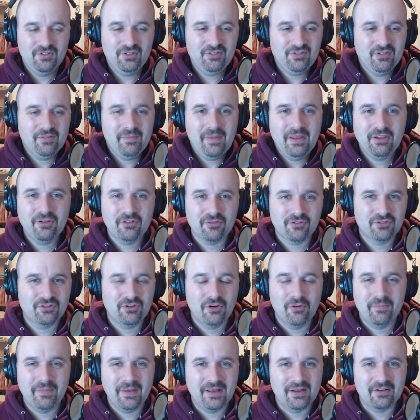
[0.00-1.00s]
make your
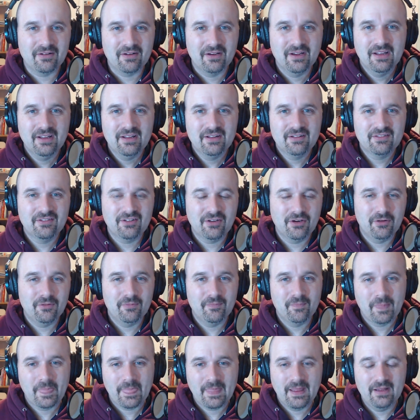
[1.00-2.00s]
show better.
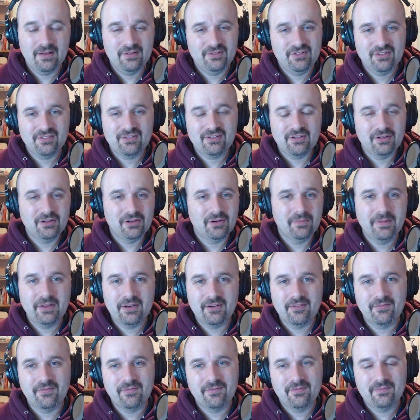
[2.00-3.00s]
So just a little bit
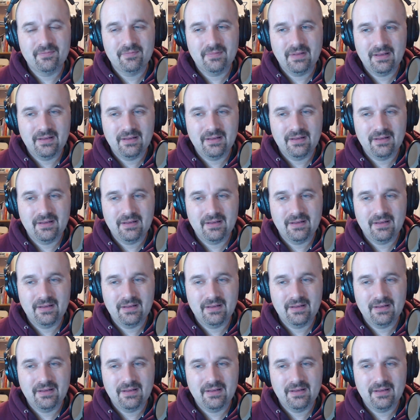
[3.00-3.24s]
of